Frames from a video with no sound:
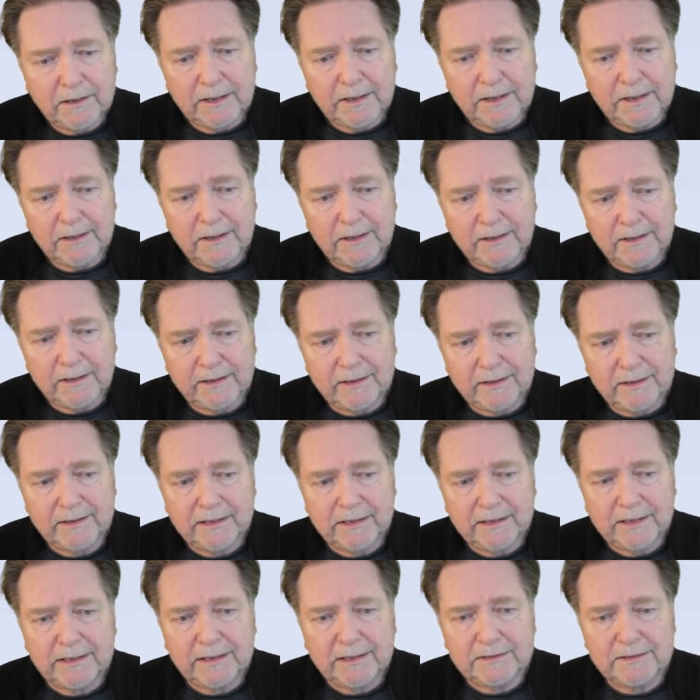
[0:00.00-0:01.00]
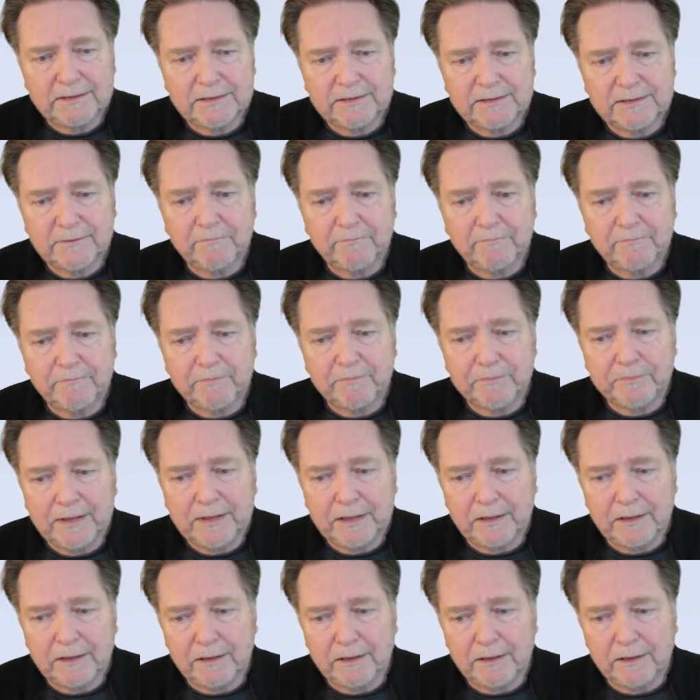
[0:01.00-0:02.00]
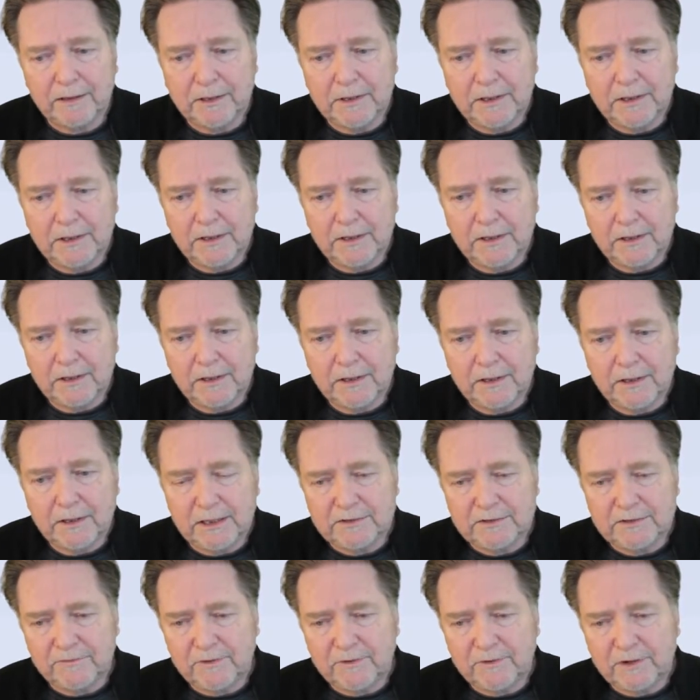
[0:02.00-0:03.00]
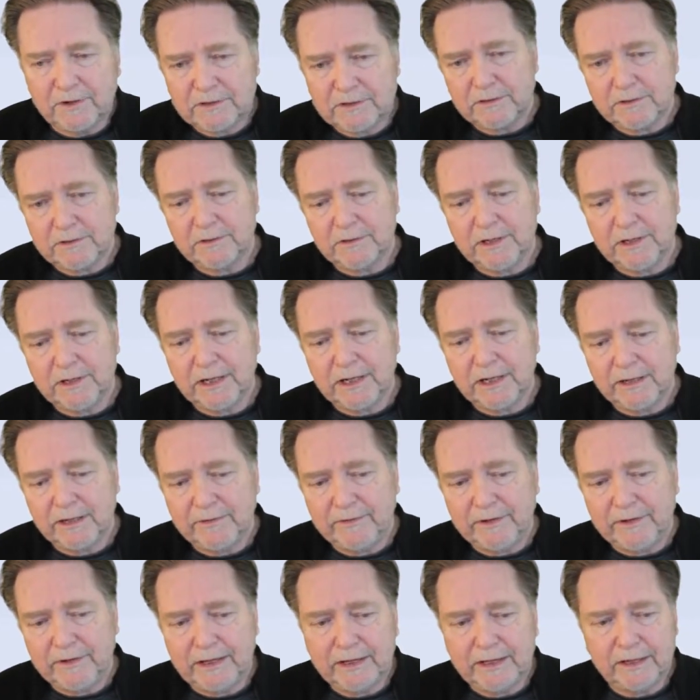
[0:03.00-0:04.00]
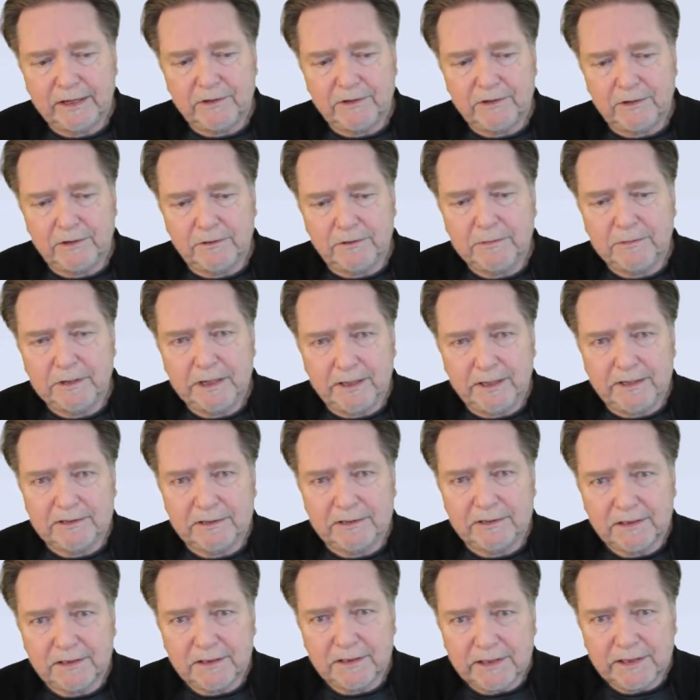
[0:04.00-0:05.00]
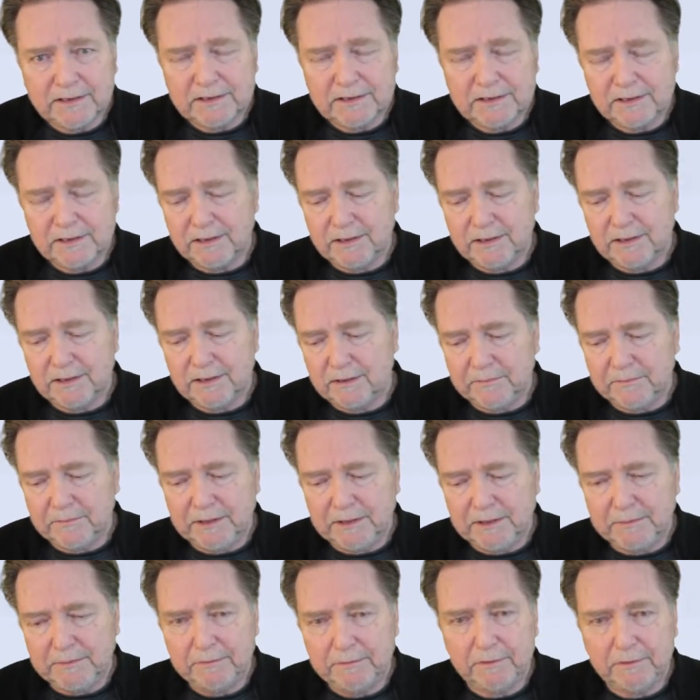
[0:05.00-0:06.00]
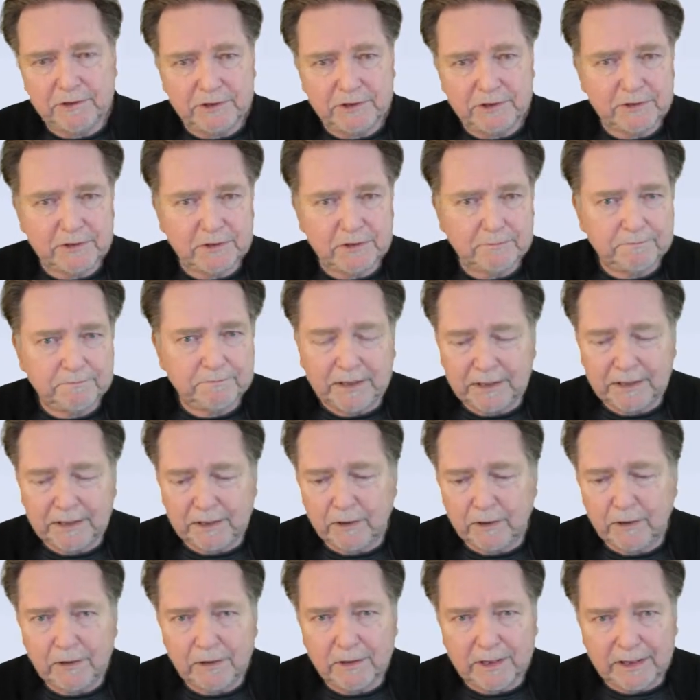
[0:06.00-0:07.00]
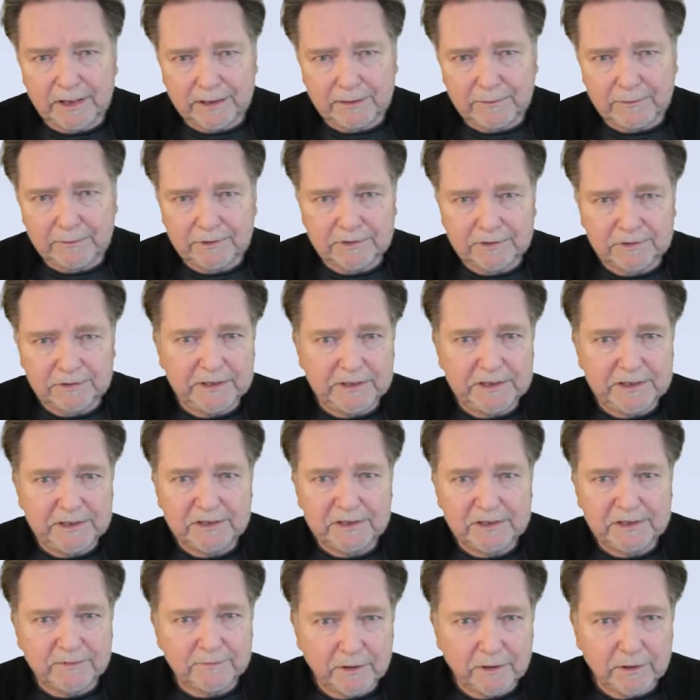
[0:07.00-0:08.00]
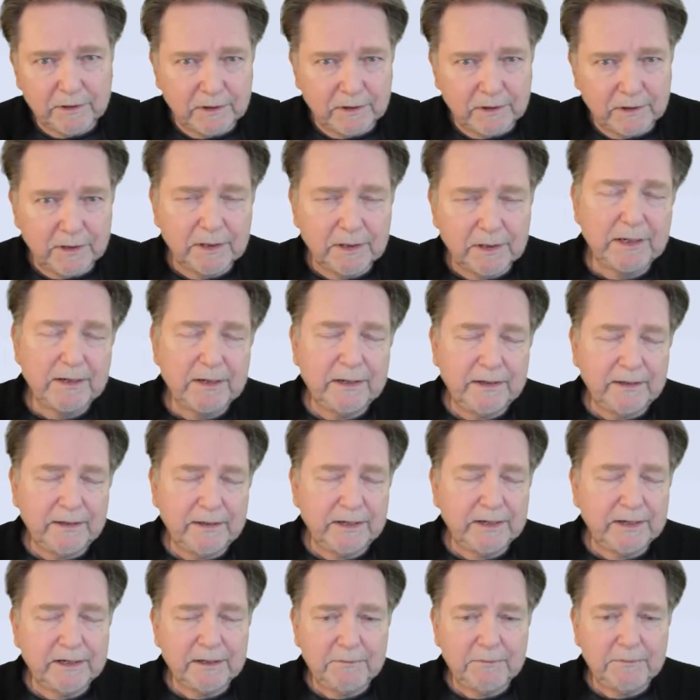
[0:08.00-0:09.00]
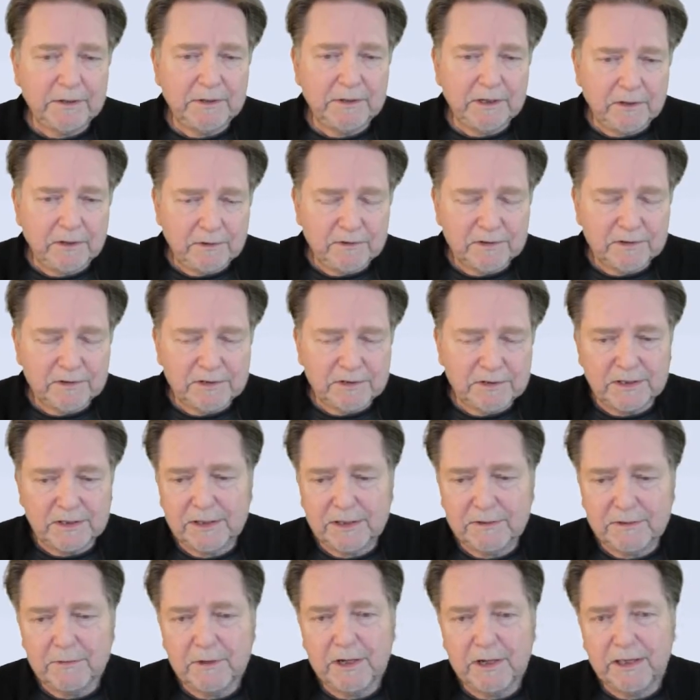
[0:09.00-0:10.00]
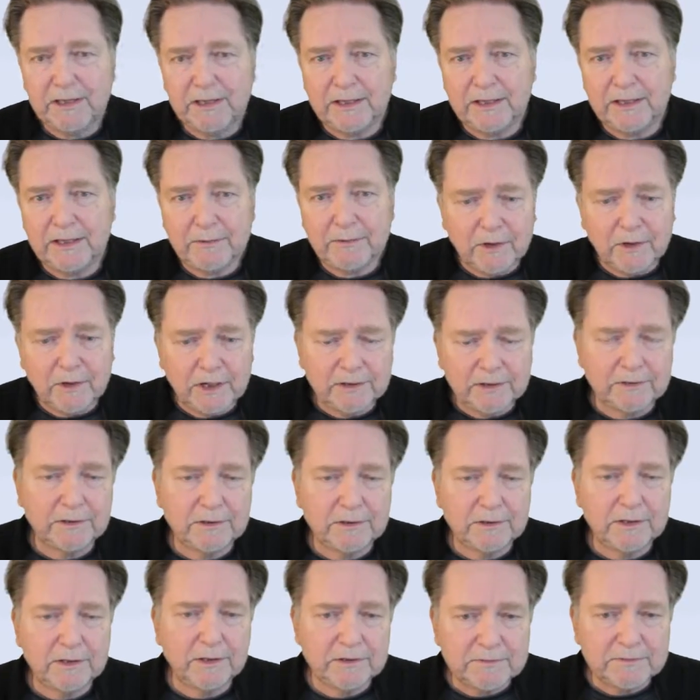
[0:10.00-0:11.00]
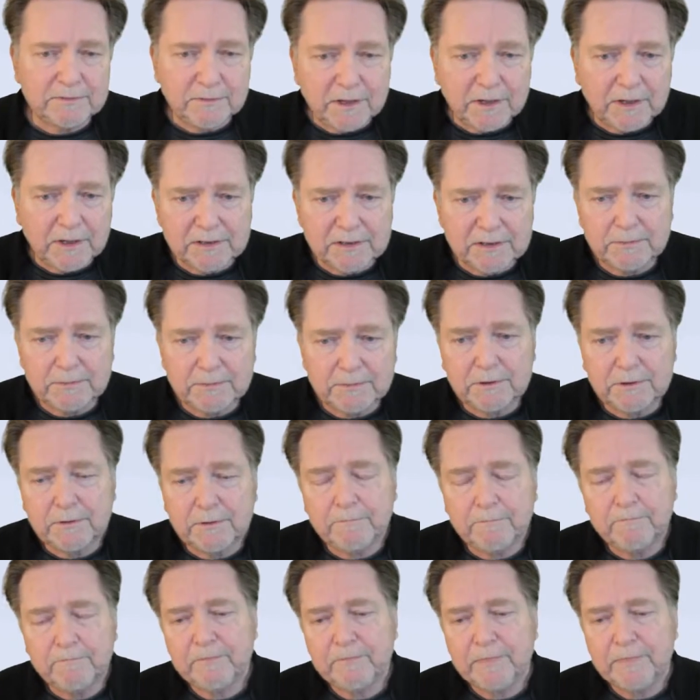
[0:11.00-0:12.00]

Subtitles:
And I think that's has fostered kind of an attitude by these elites that the people are just like herd animals, beasts of burden. They can be used in any way that they want. They're not responsible.